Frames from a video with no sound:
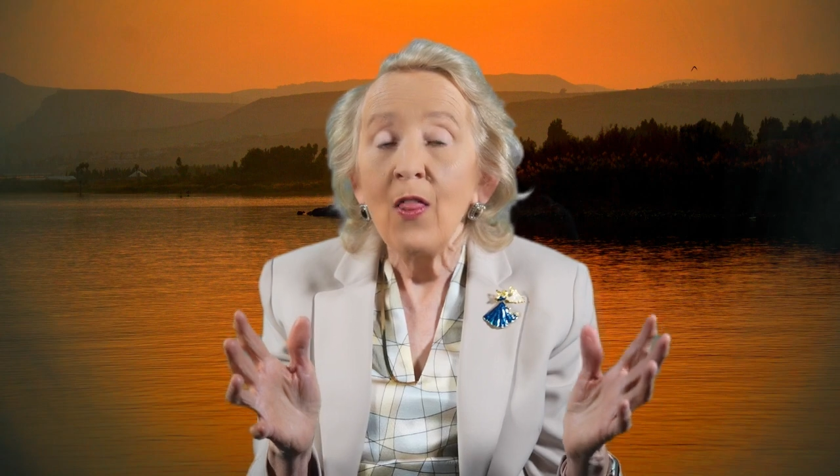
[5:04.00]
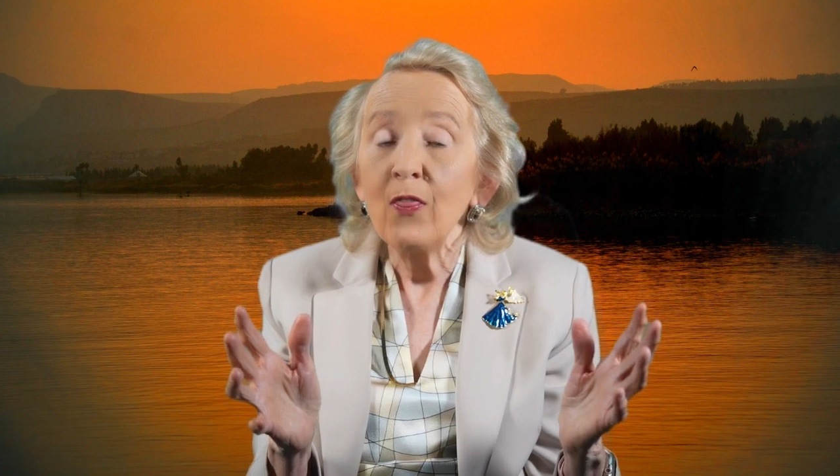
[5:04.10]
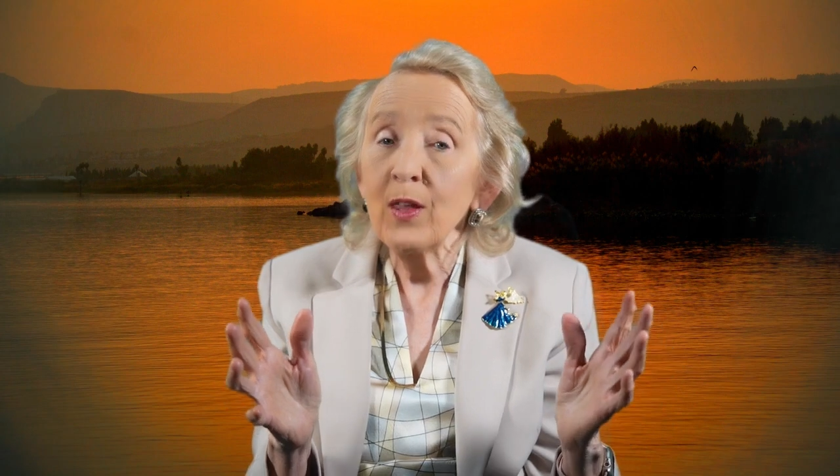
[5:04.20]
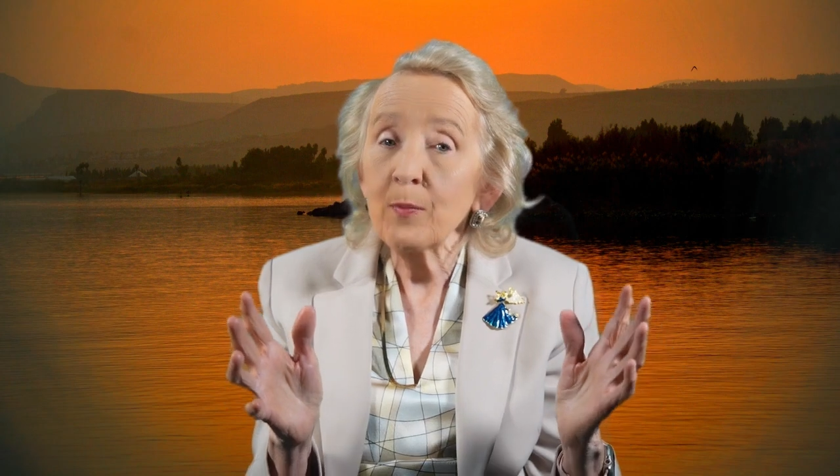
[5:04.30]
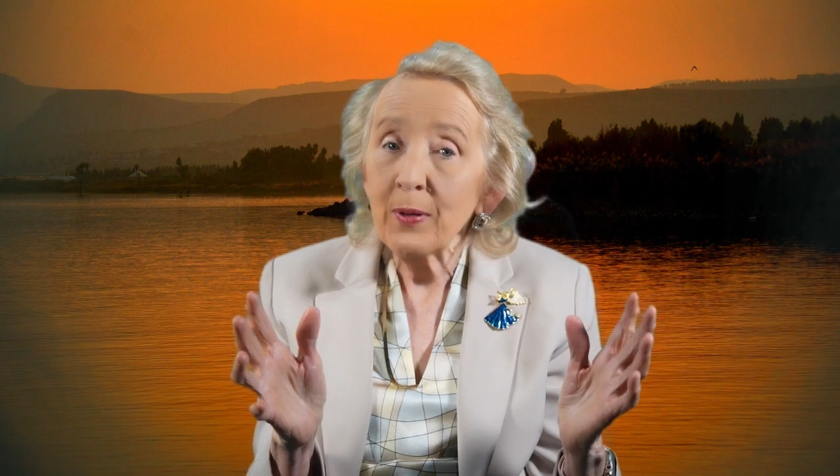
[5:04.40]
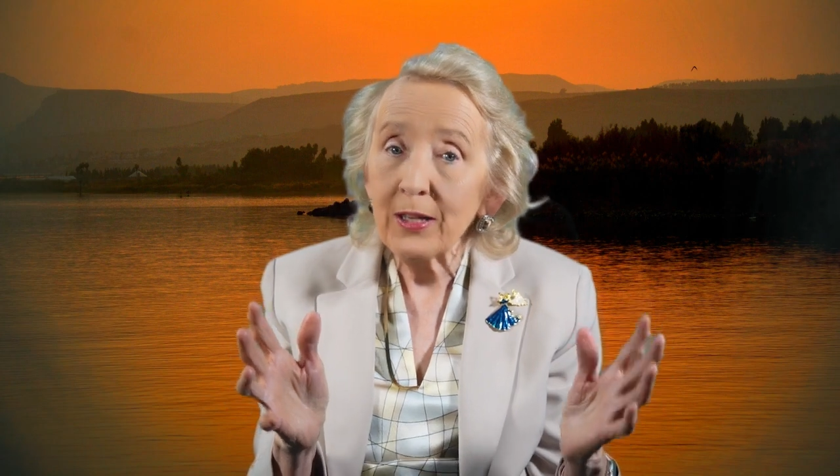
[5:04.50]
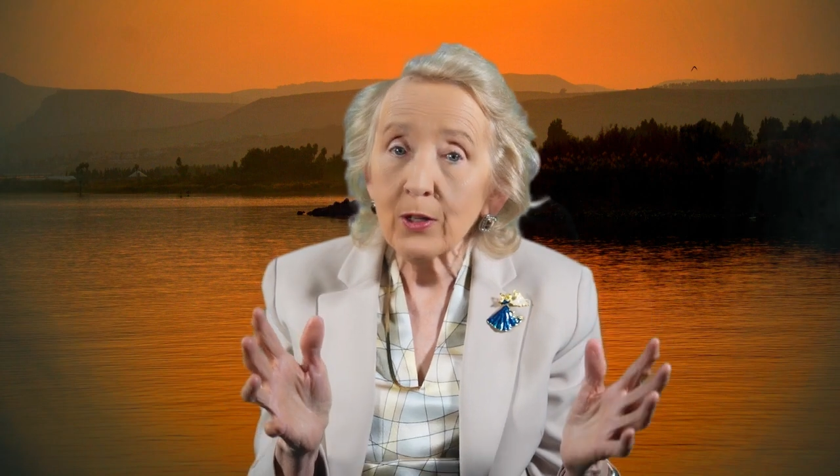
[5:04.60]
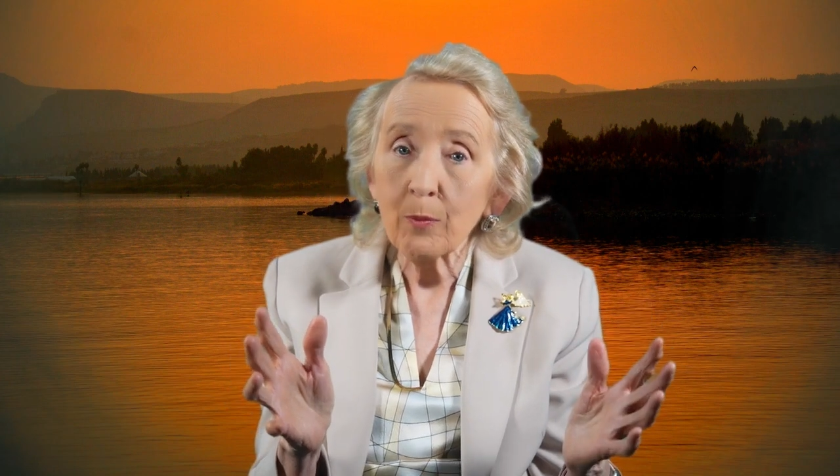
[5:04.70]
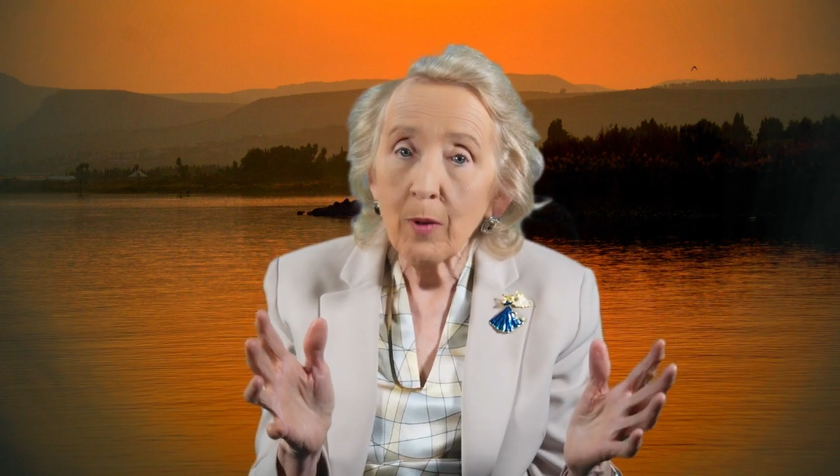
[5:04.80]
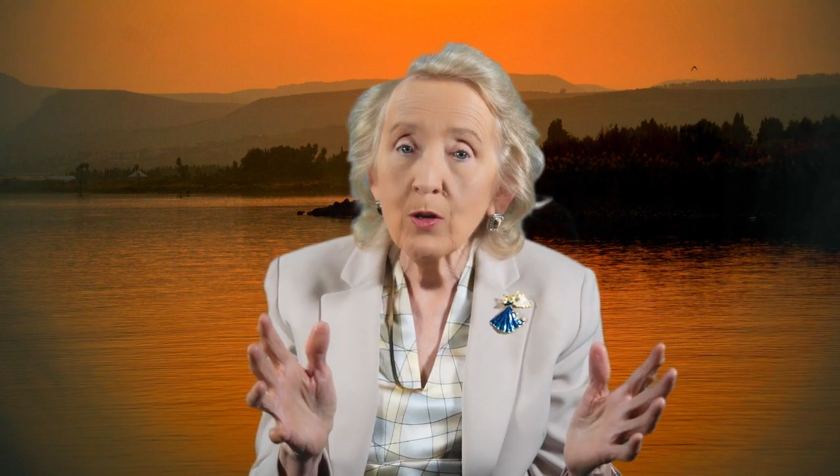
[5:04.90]
Then
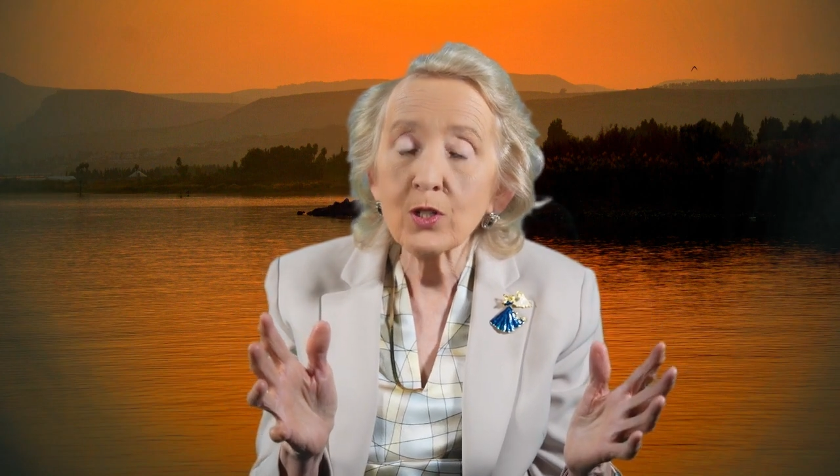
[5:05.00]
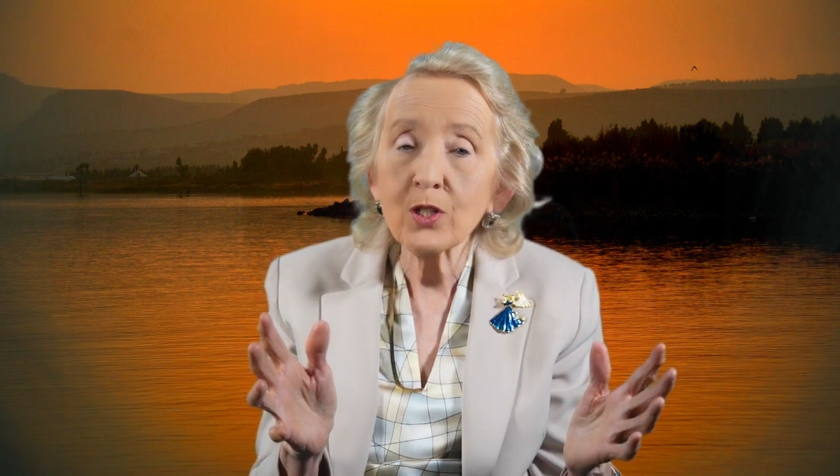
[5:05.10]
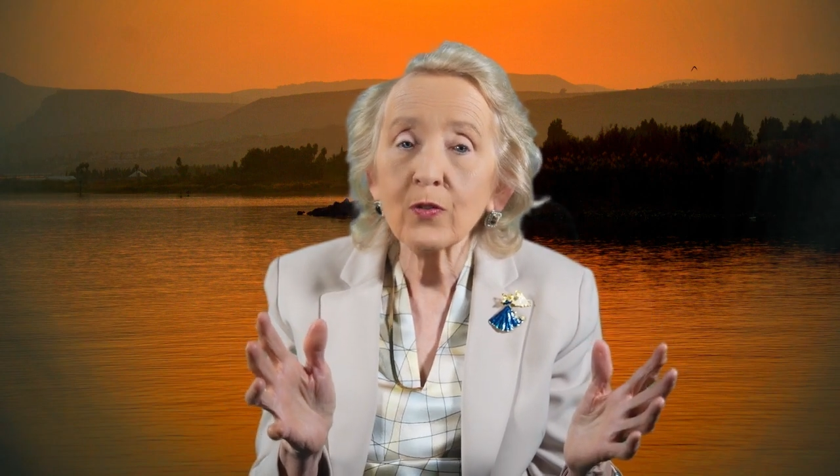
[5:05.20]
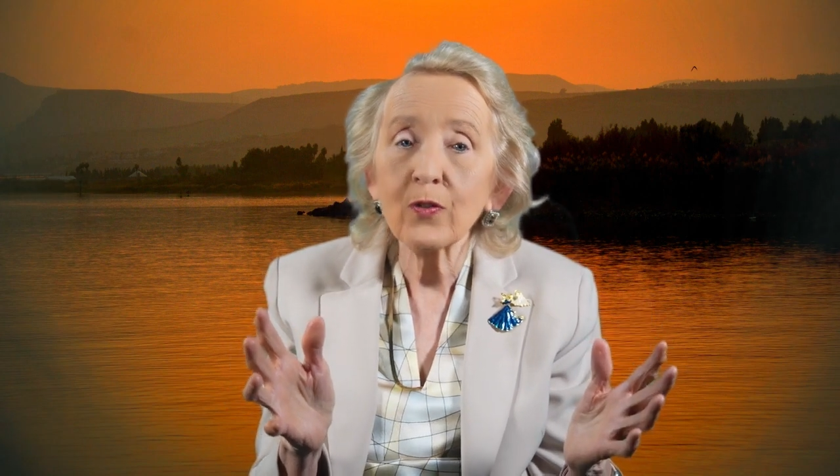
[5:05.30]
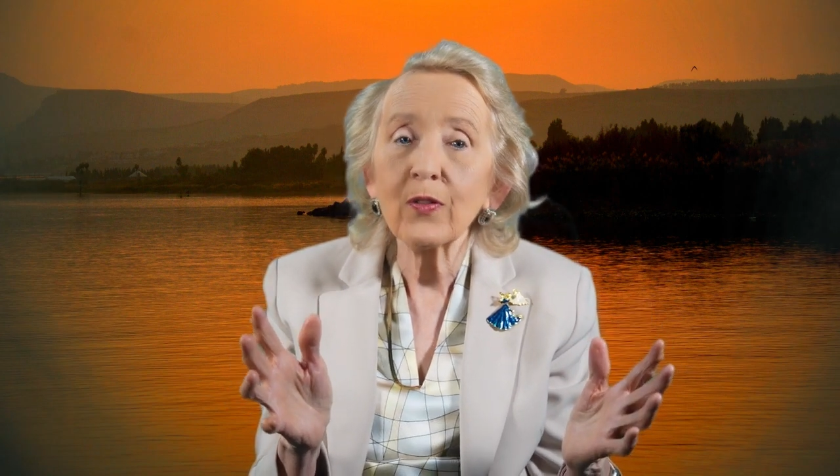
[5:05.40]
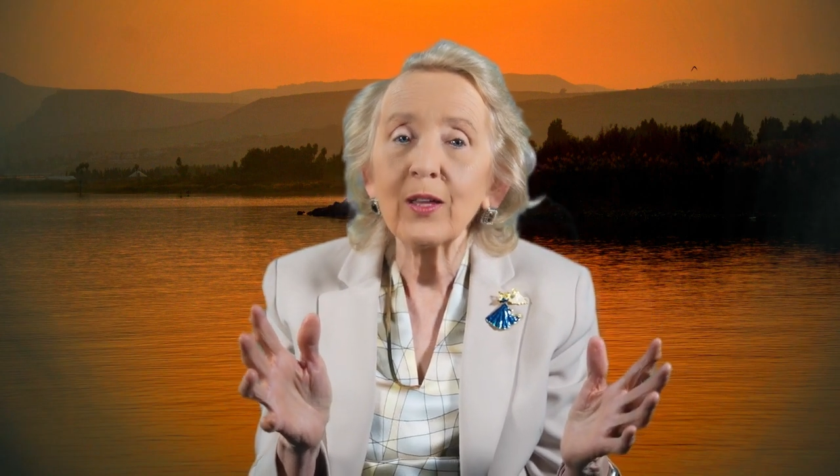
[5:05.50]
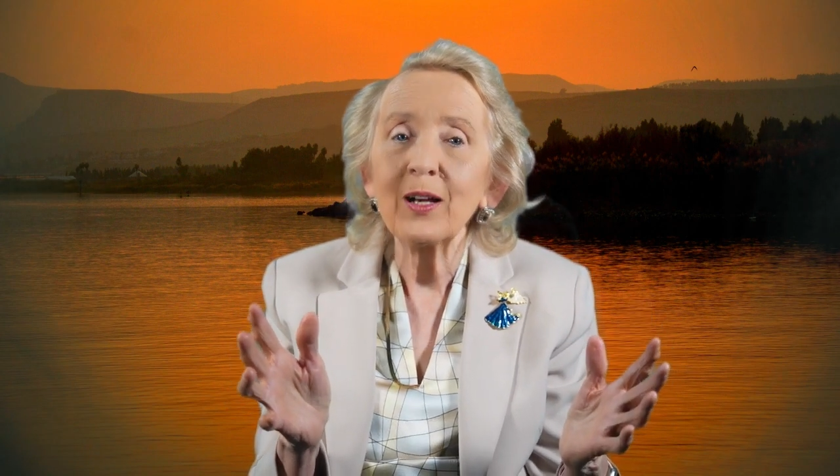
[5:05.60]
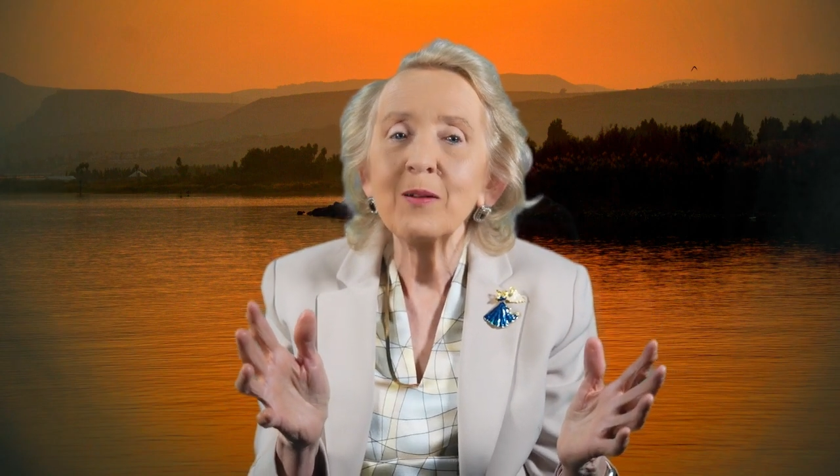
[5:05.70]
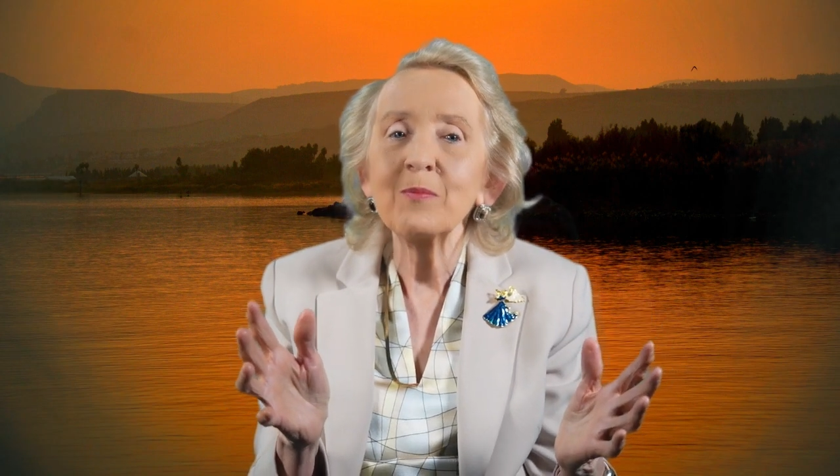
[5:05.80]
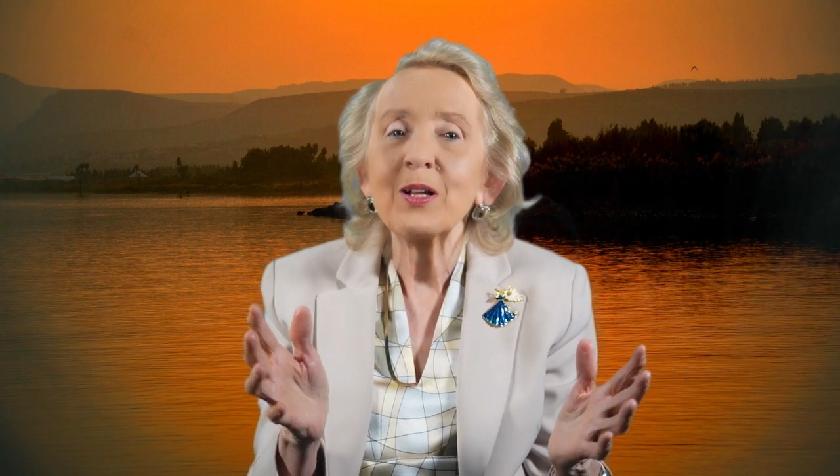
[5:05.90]
Peter motioned for
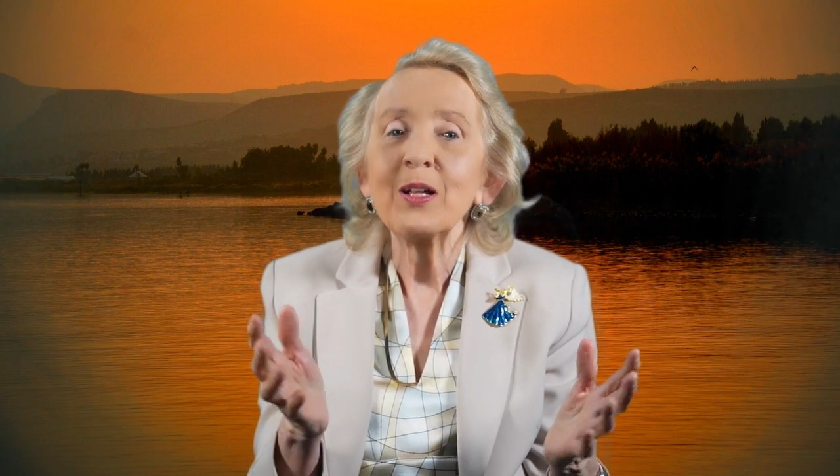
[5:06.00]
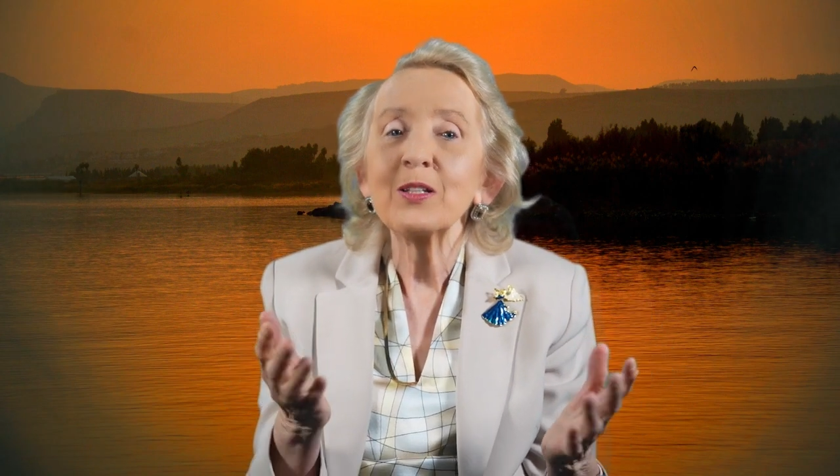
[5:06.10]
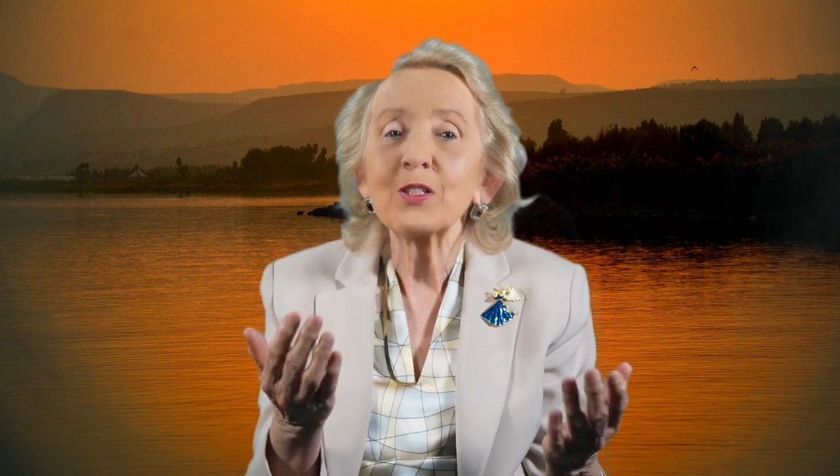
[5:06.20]
them